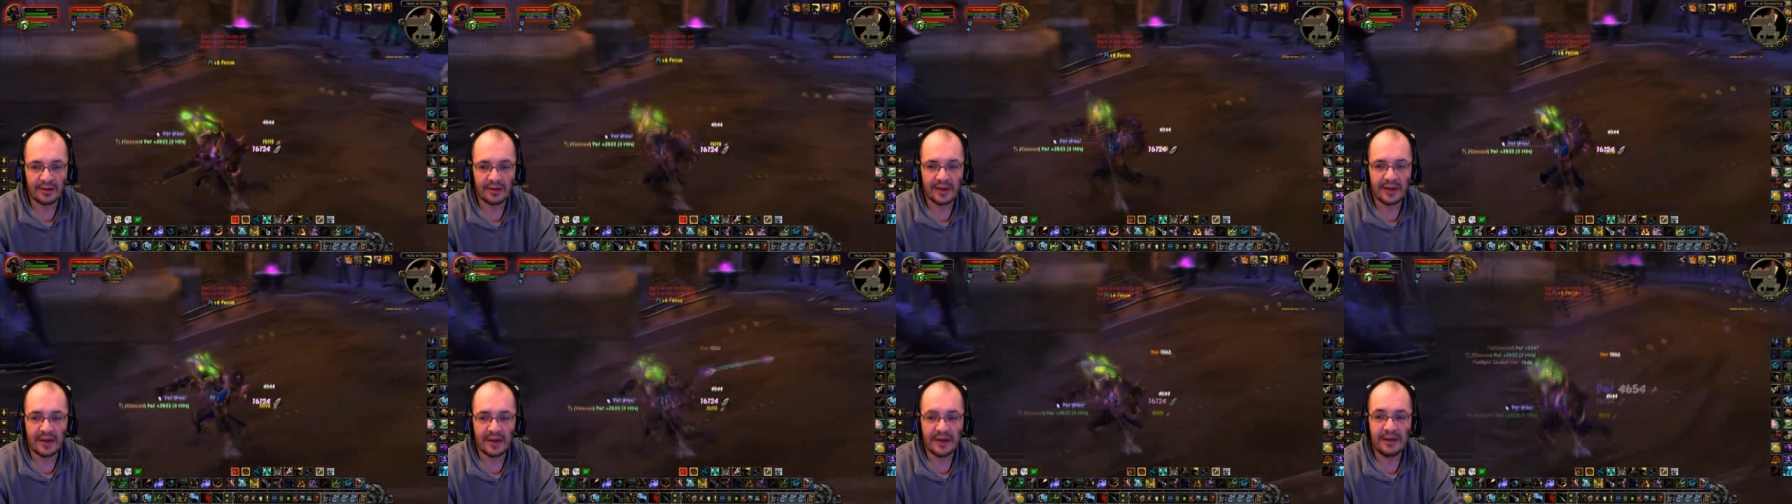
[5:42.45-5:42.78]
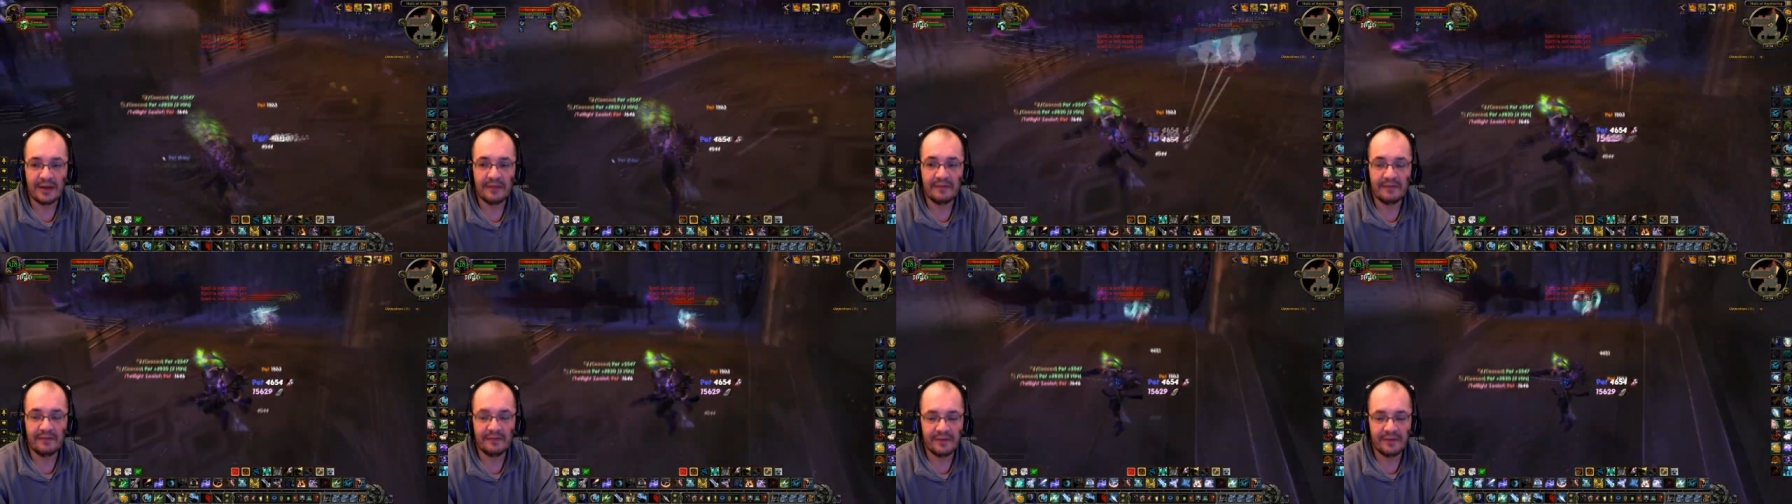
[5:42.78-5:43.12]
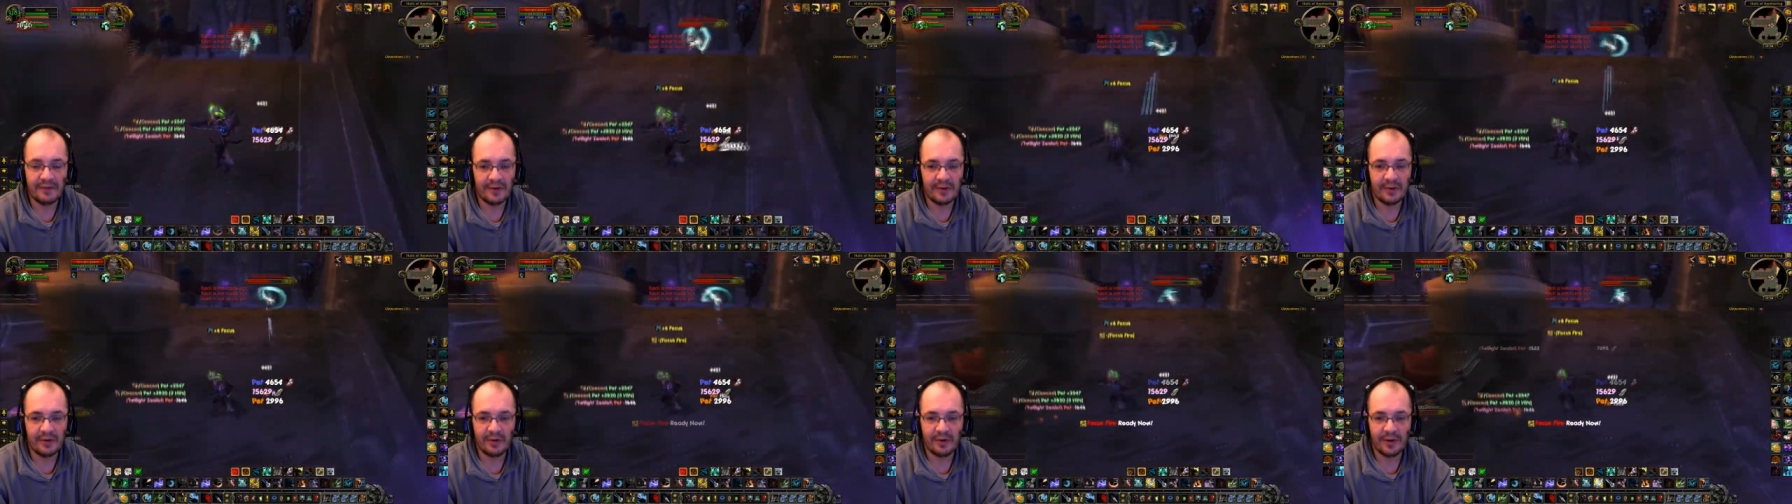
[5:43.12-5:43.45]
they hit
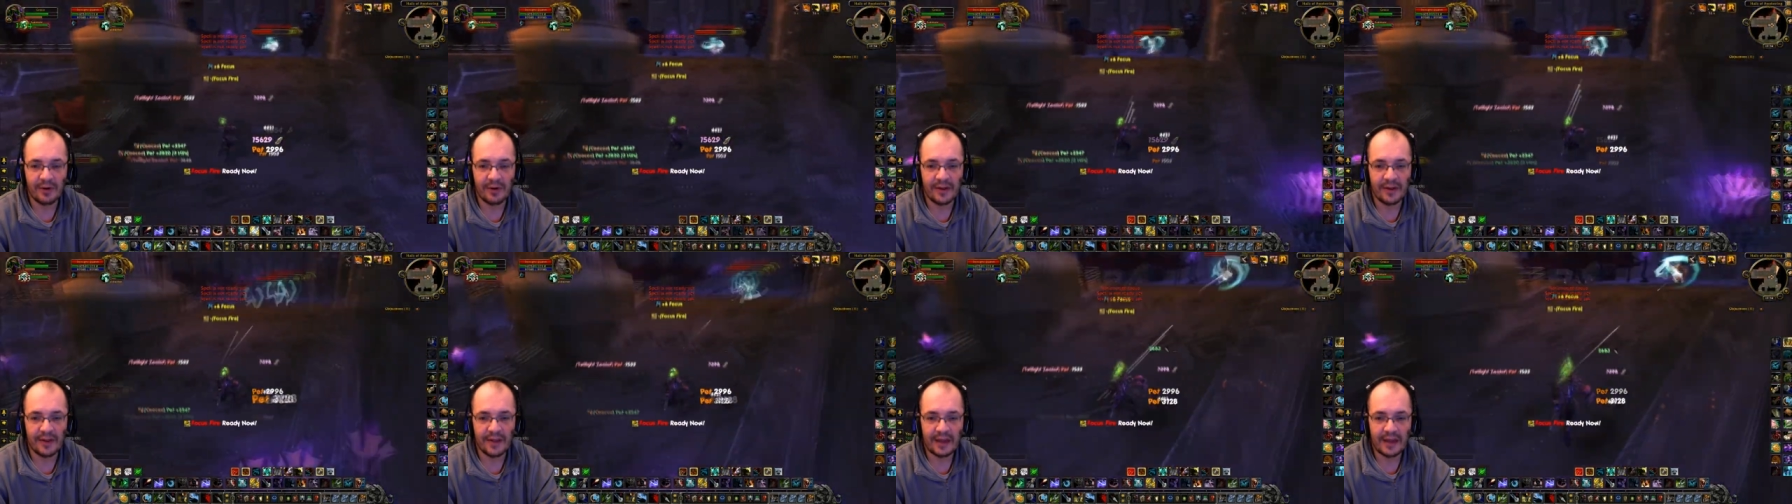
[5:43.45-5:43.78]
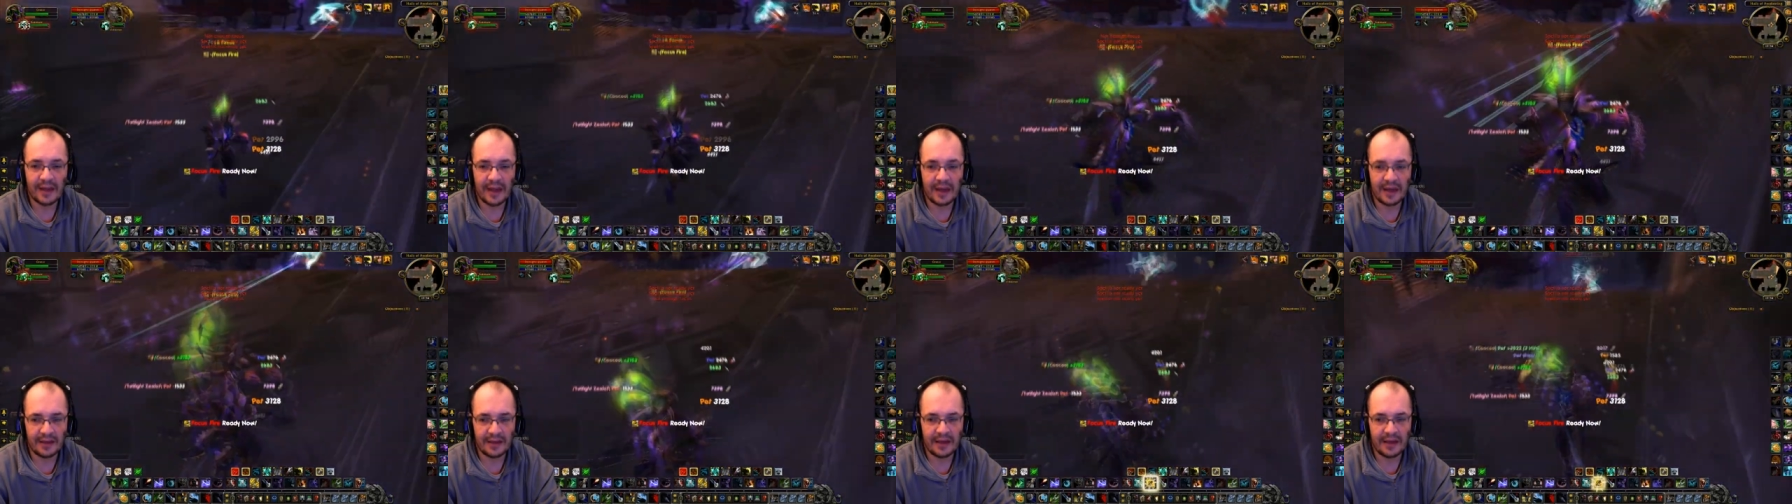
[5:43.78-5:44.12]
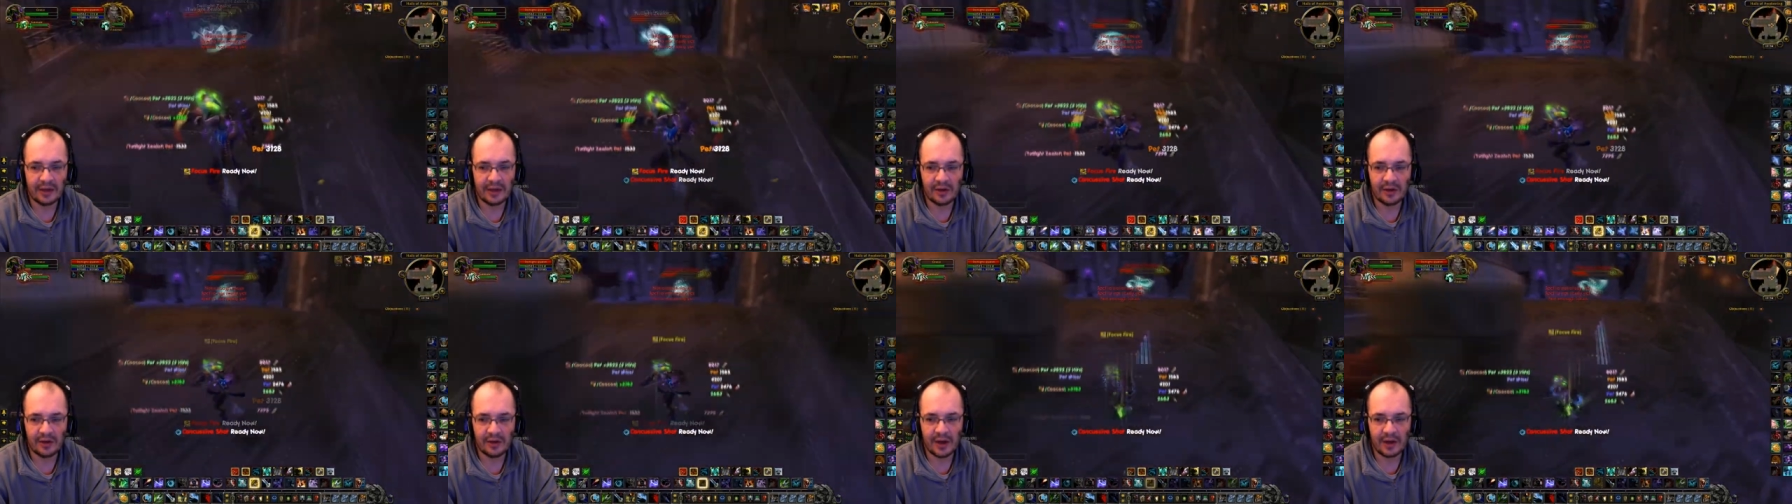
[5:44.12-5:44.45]
very hard, and they can
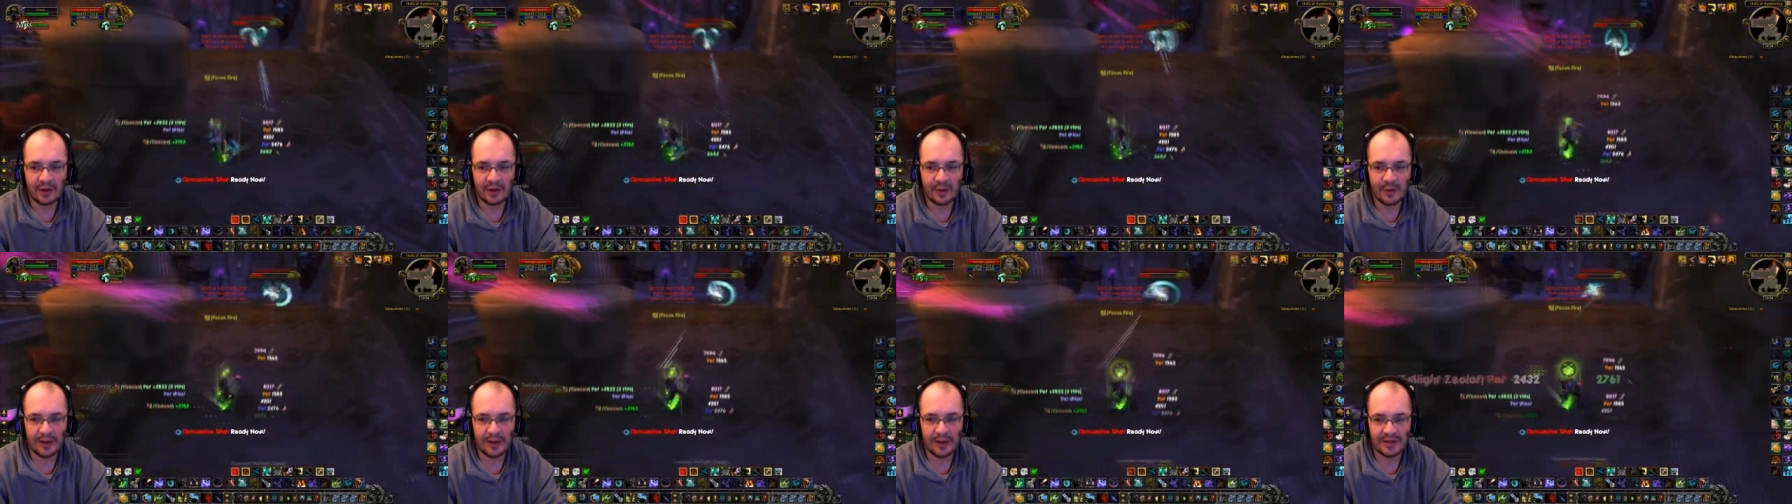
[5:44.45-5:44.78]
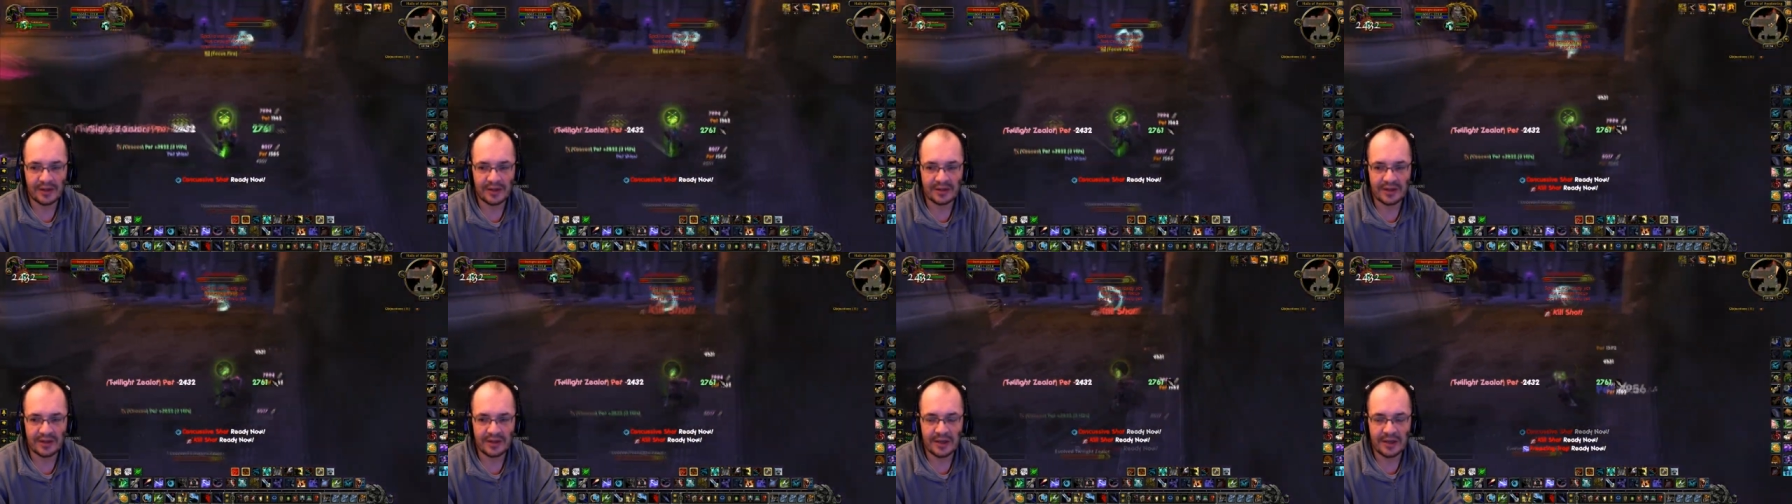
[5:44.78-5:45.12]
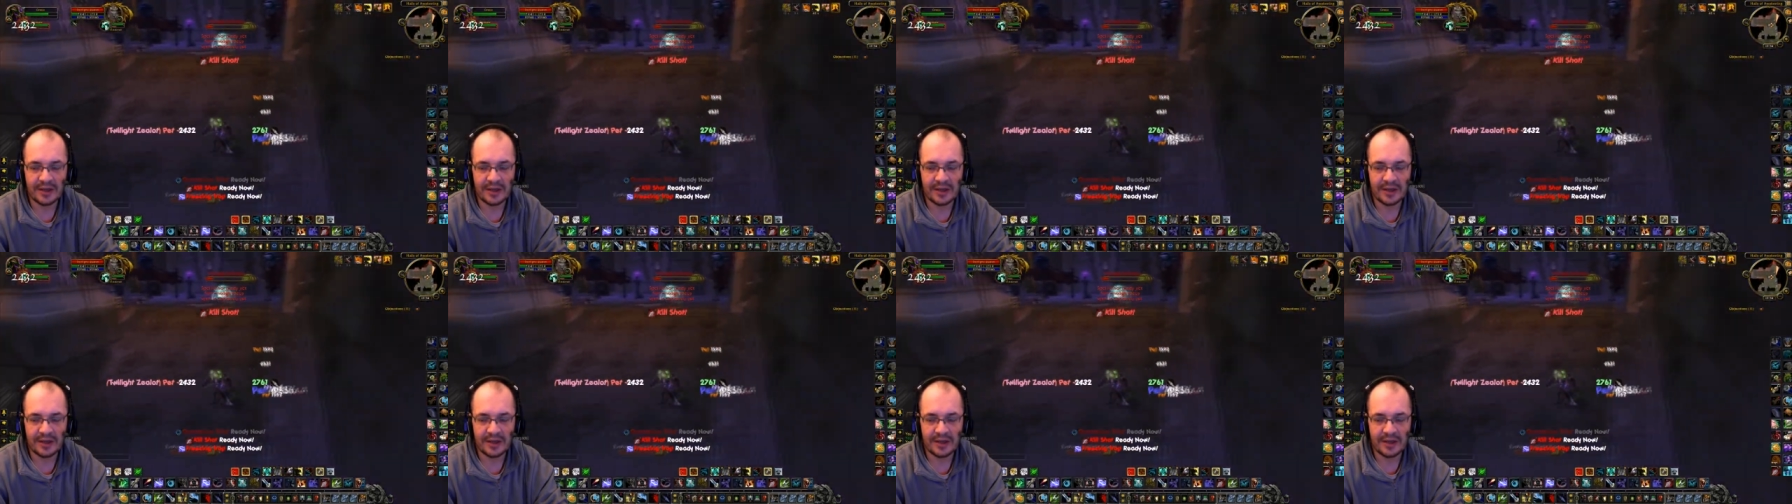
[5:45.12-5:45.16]
take you out quite easily.